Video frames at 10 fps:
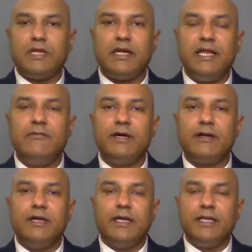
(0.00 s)
deliver
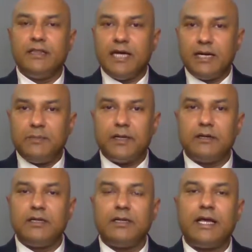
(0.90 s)
in that
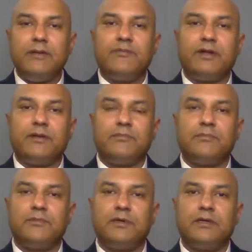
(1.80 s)
particular time frame.
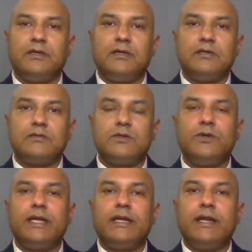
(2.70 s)
So you
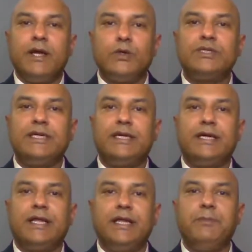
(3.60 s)
can negotiate
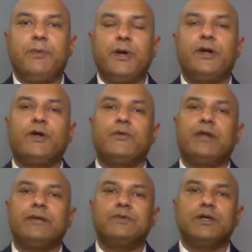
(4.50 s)
at any point of
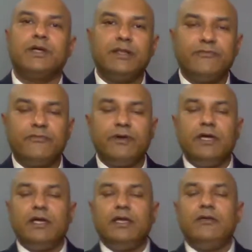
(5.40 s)
time. So
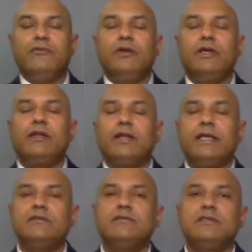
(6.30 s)
if you can
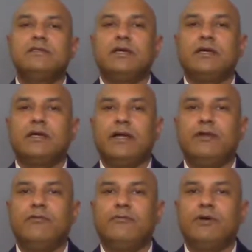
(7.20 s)
raise these kind
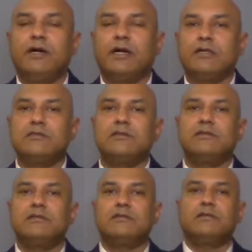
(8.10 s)
of
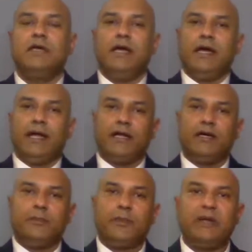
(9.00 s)
concerns at
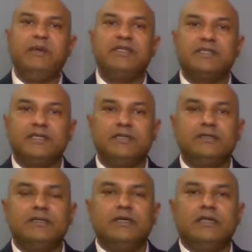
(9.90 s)
a pre-bid
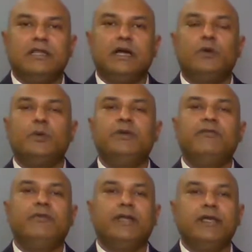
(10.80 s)
stage, that would be
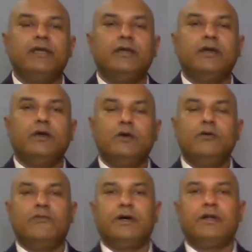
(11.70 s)
very
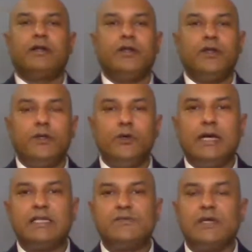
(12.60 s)
good for you
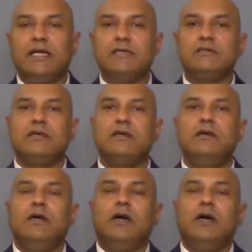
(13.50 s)
as well as the